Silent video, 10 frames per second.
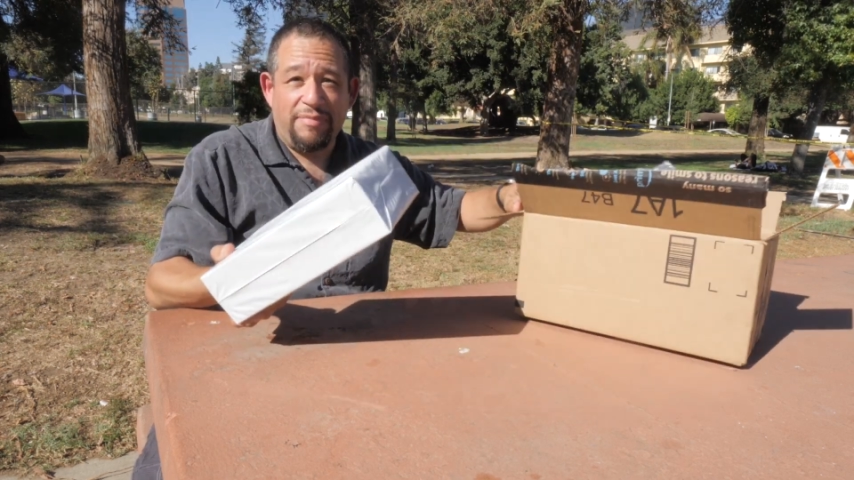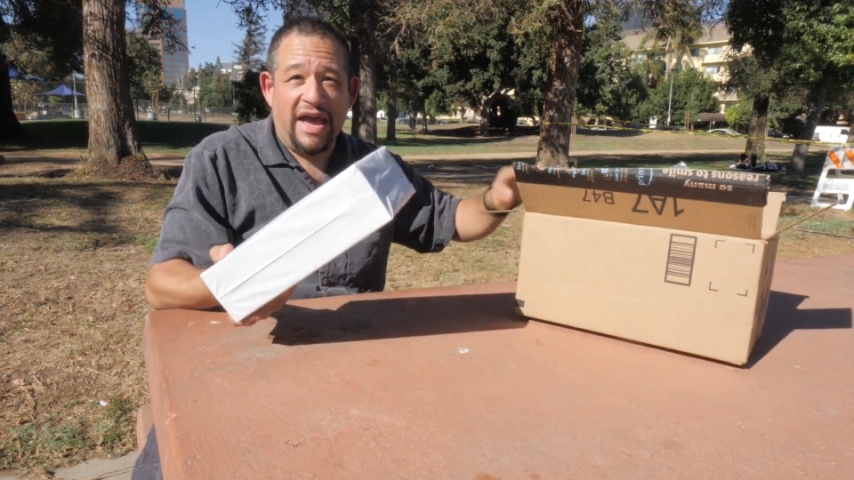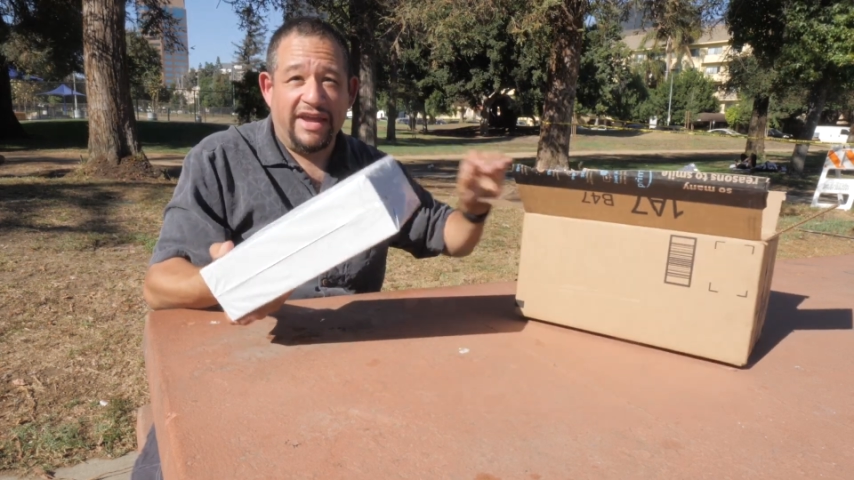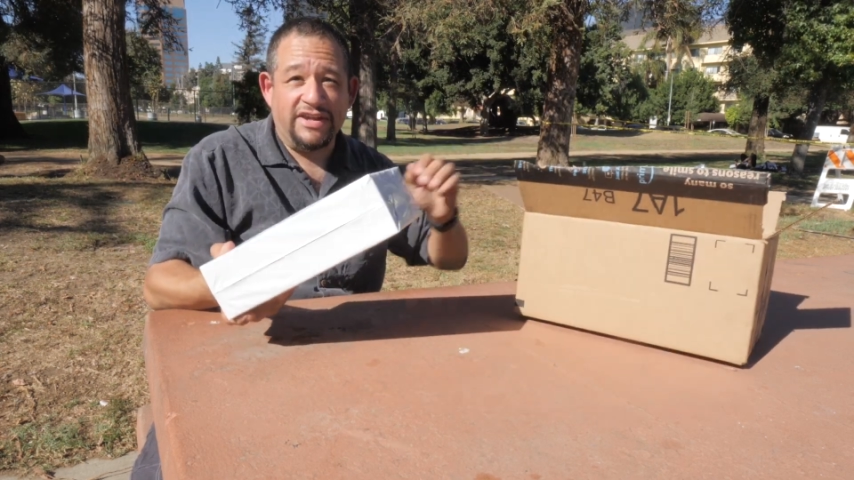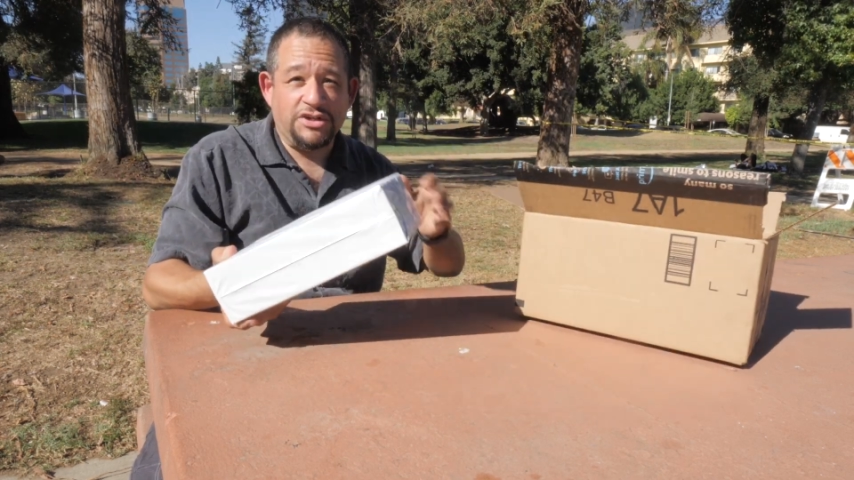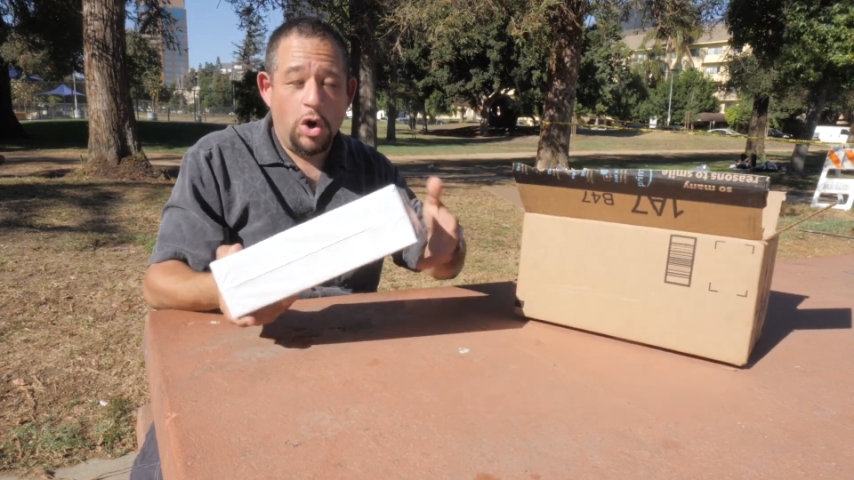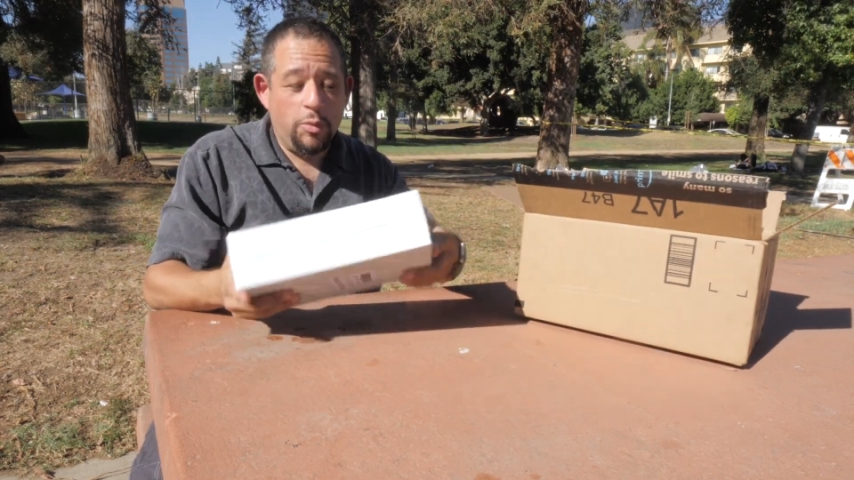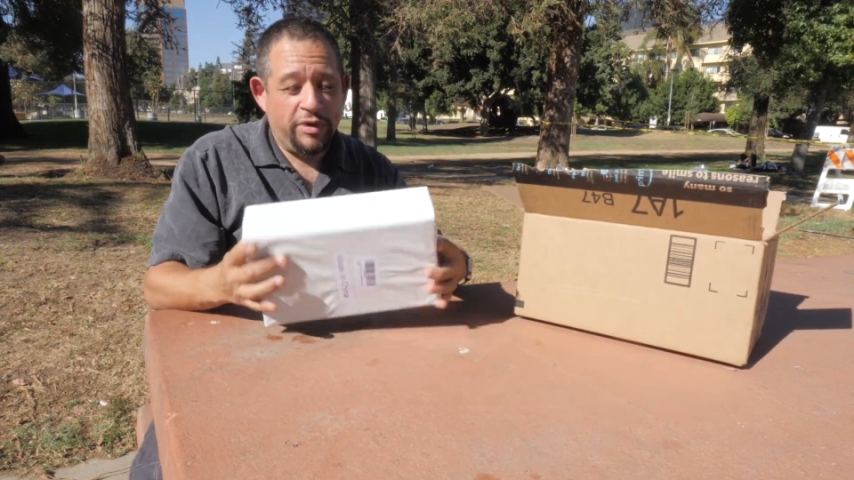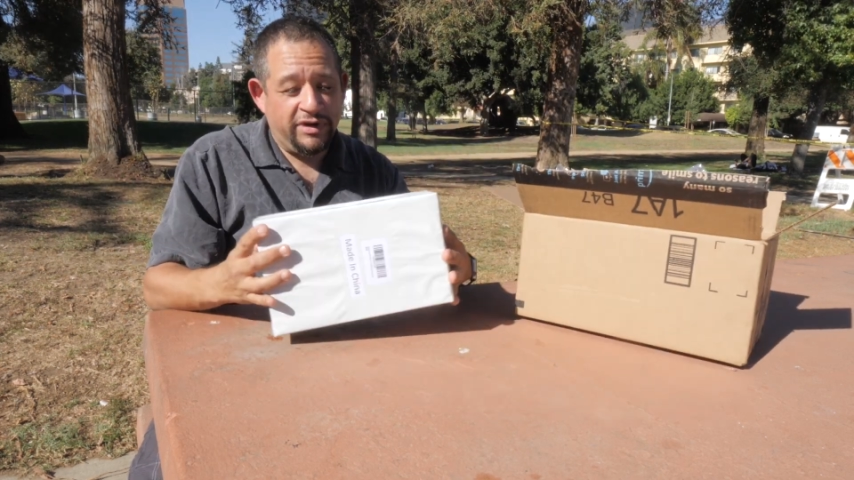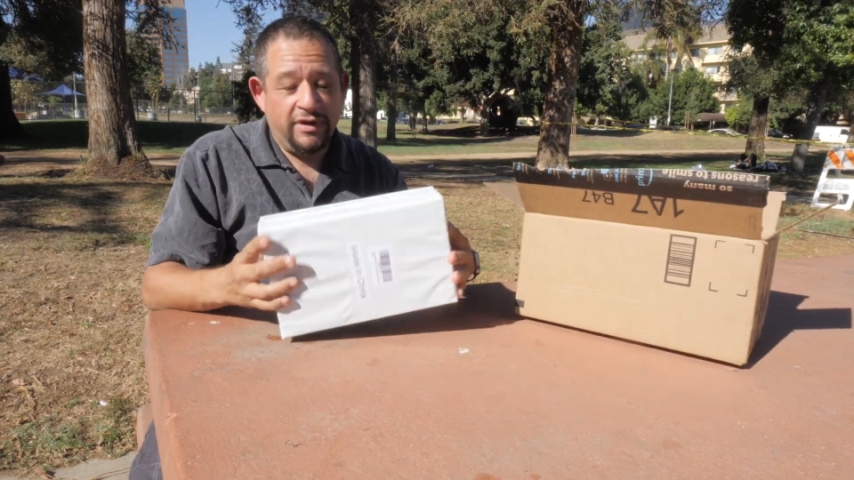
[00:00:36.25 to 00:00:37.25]
package
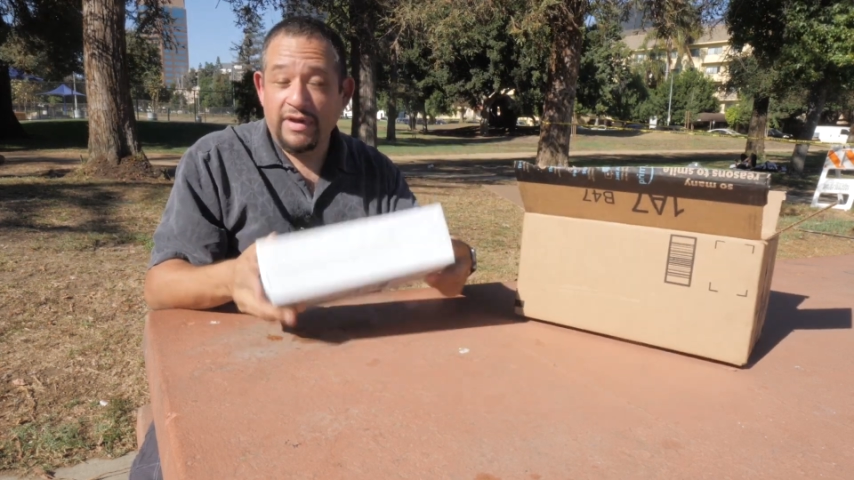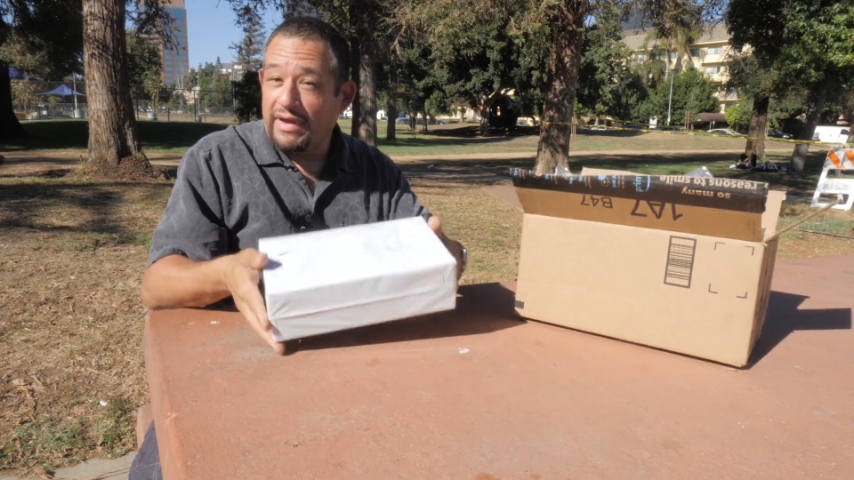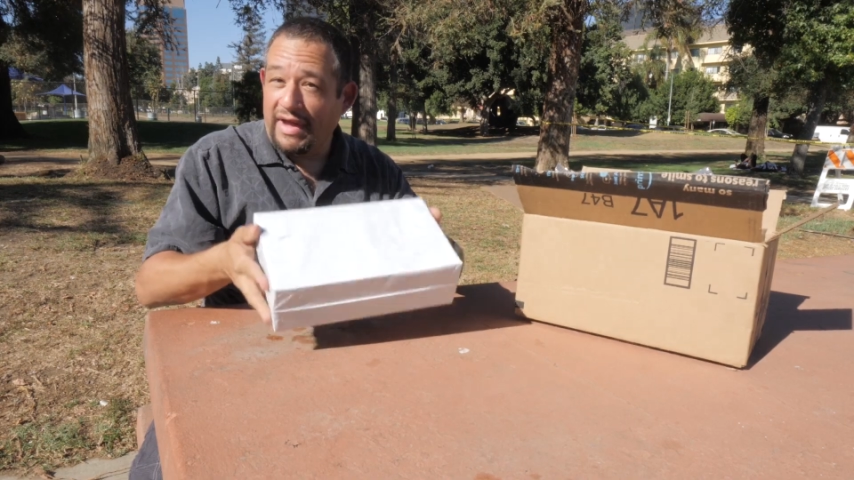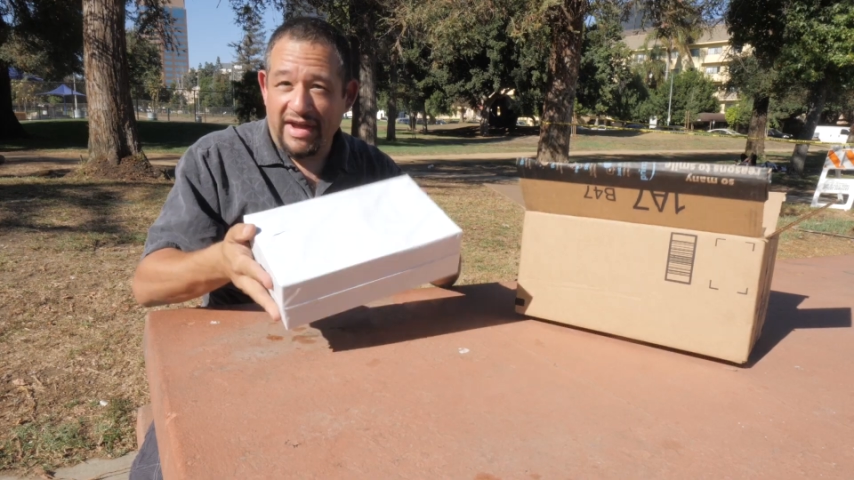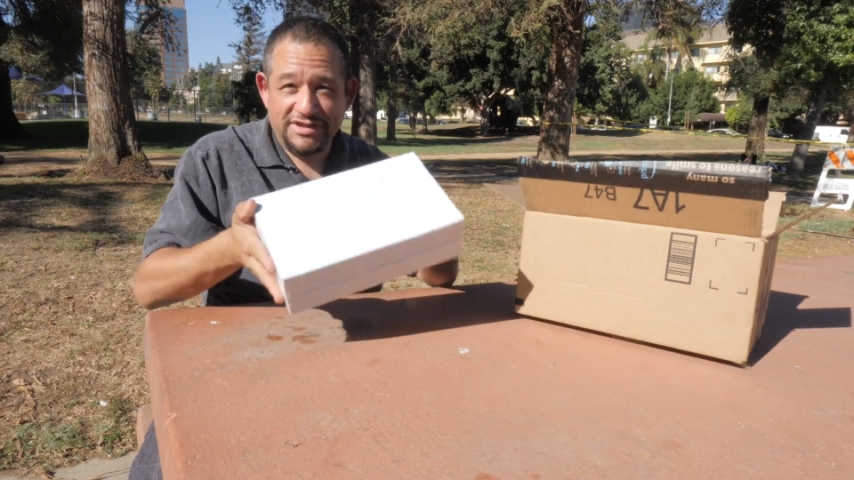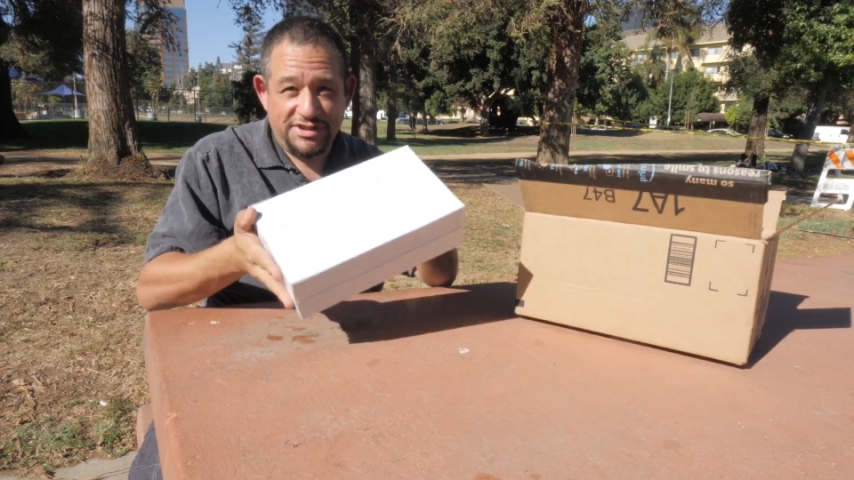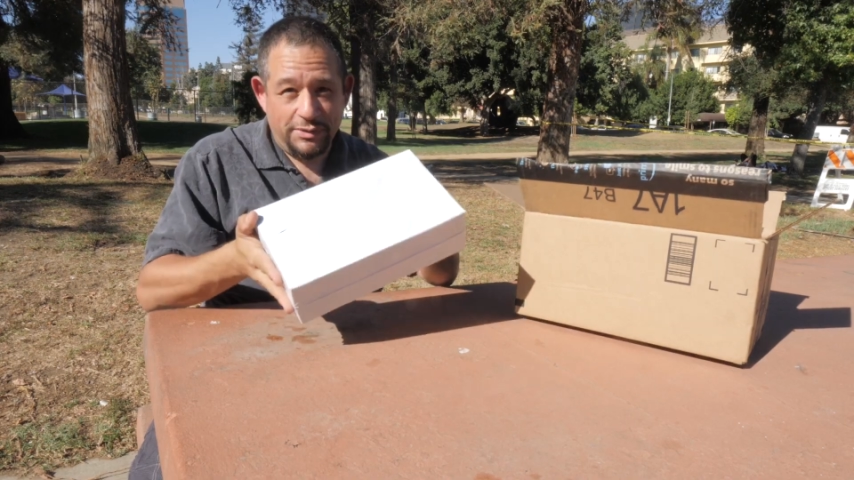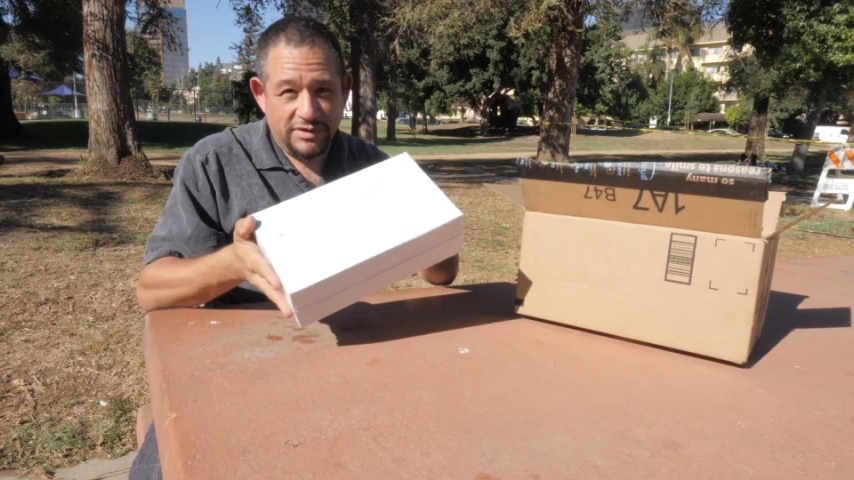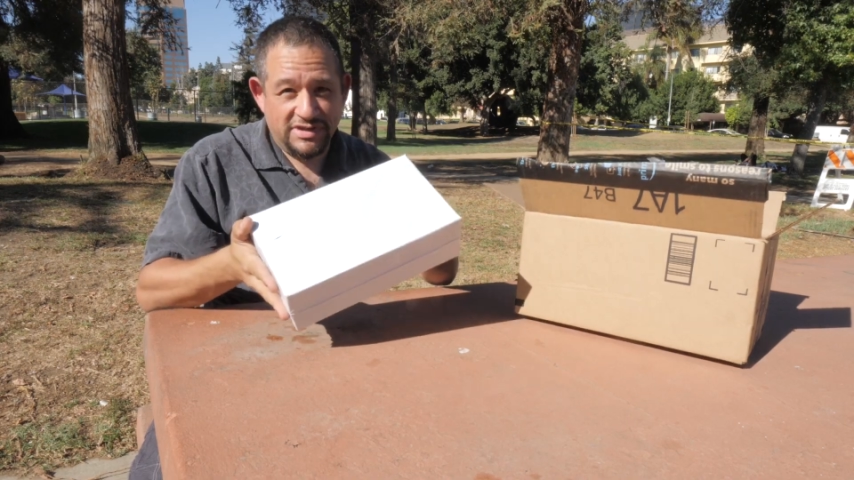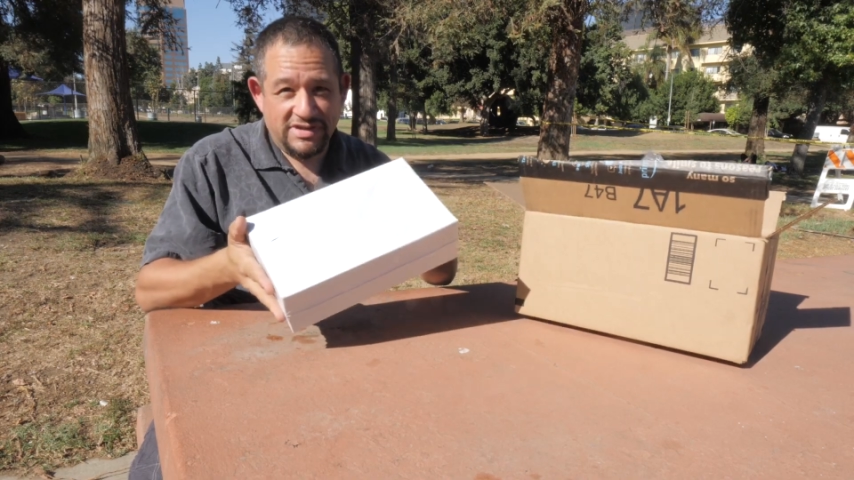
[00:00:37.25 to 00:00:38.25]
open and
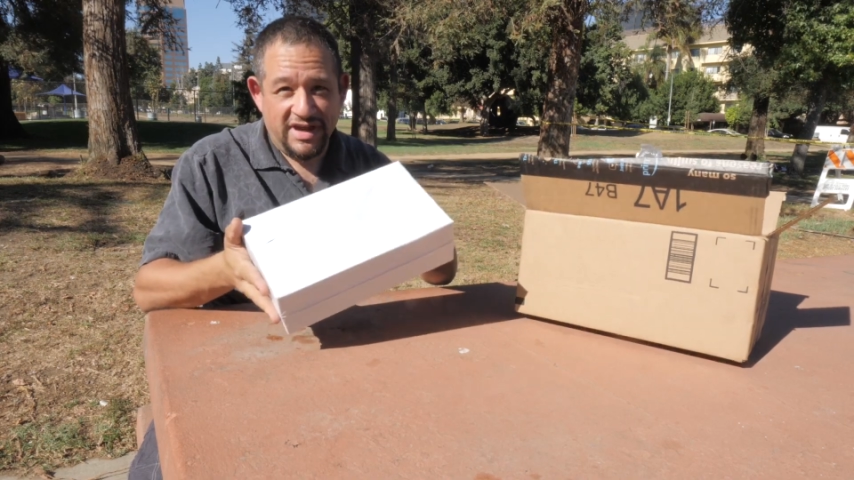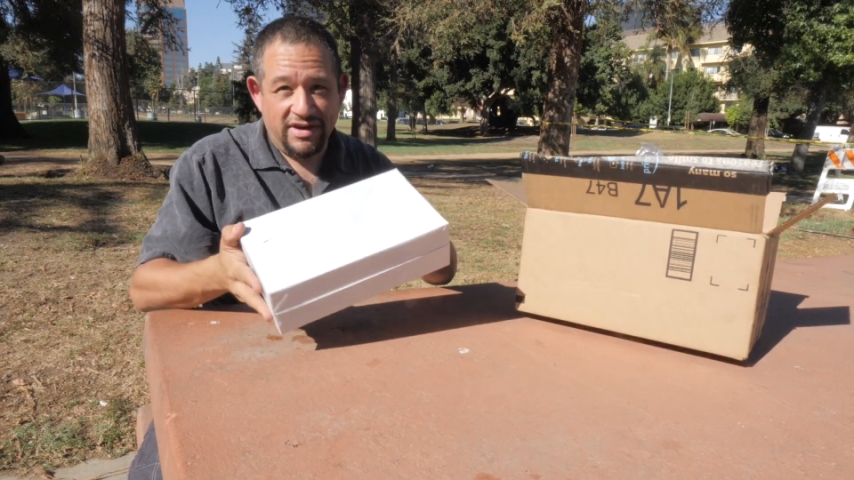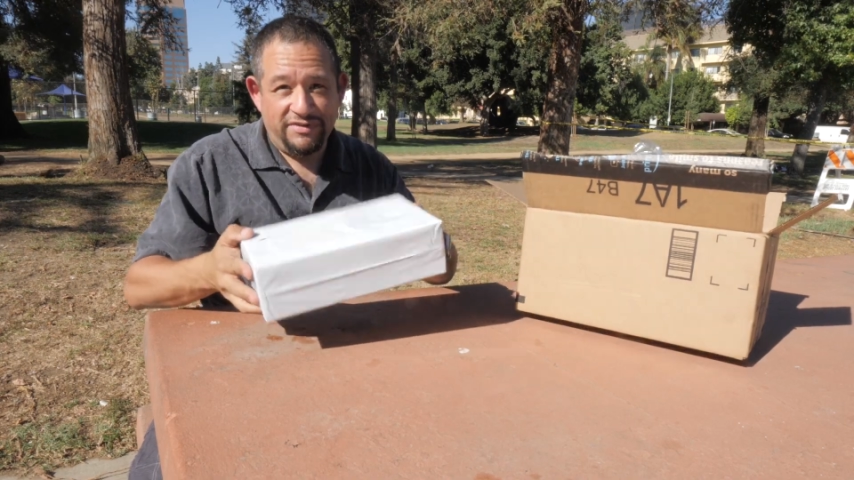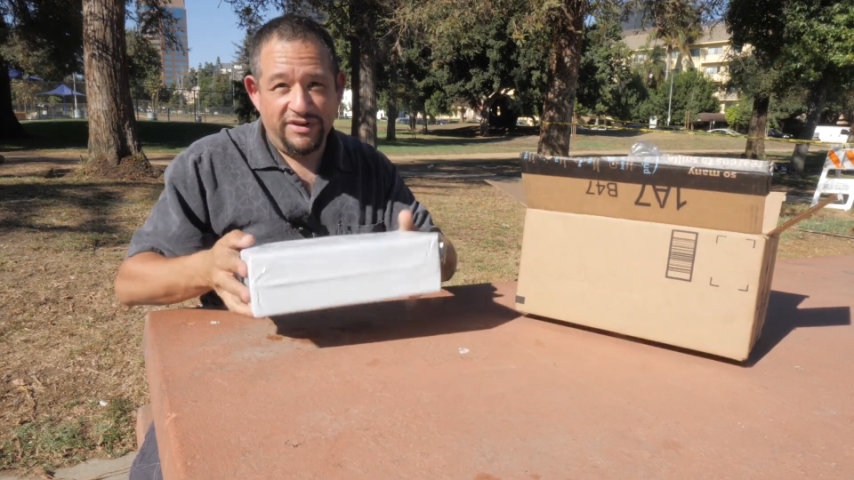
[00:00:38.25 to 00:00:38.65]
see what's inside of